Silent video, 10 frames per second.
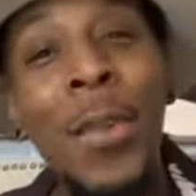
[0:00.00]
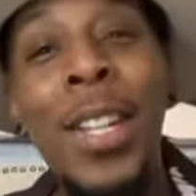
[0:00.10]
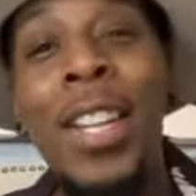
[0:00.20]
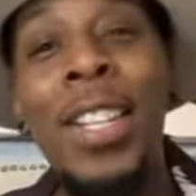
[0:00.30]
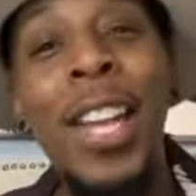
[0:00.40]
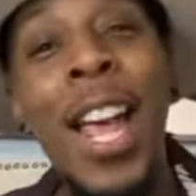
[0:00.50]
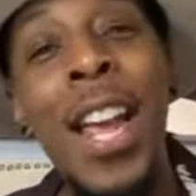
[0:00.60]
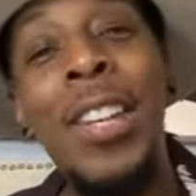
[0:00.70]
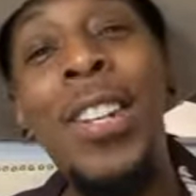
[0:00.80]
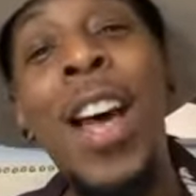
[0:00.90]
when the
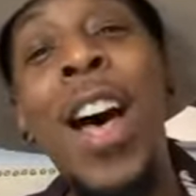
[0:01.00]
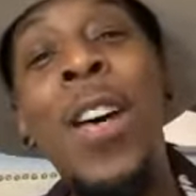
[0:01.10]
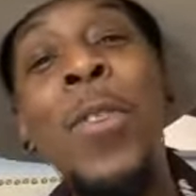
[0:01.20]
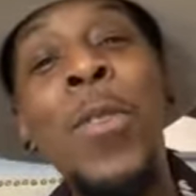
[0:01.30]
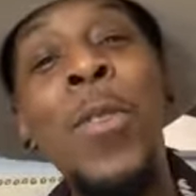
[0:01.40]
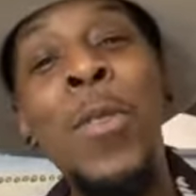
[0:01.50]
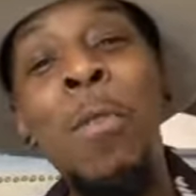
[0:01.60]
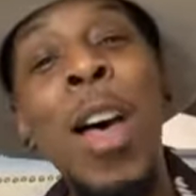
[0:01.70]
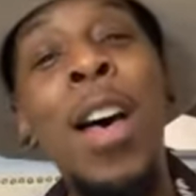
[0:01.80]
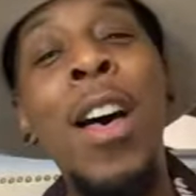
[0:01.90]
saints go
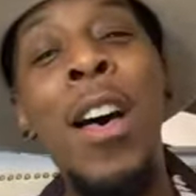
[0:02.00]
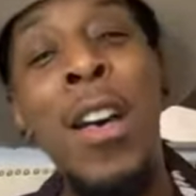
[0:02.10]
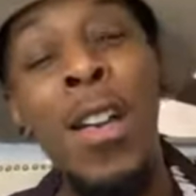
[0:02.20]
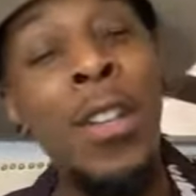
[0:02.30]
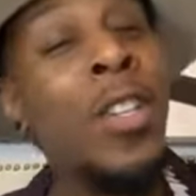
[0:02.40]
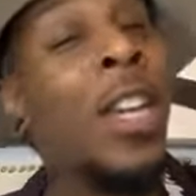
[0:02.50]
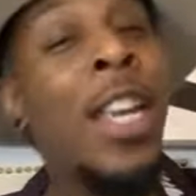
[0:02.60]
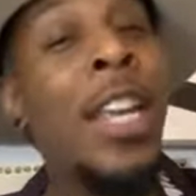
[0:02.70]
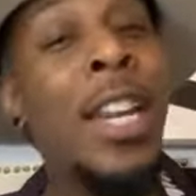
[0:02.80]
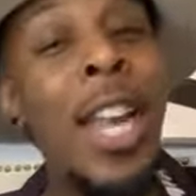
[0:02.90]

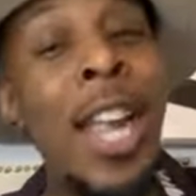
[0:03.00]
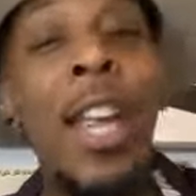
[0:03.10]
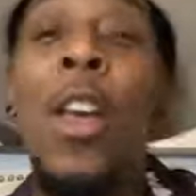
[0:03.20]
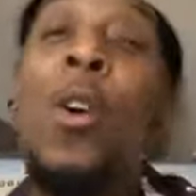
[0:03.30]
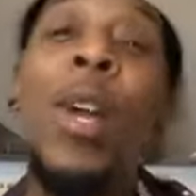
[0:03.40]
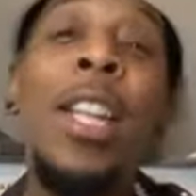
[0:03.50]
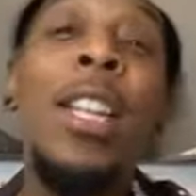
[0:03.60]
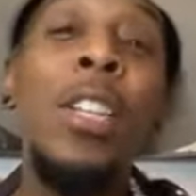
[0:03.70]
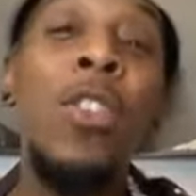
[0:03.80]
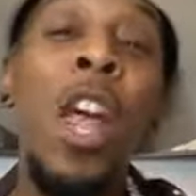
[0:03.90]
marching in.
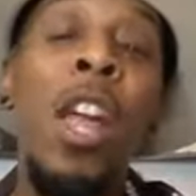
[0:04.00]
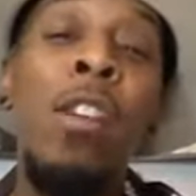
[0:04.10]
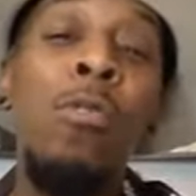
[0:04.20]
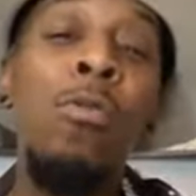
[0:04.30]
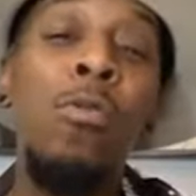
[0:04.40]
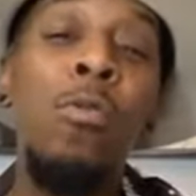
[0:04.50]
When the saints,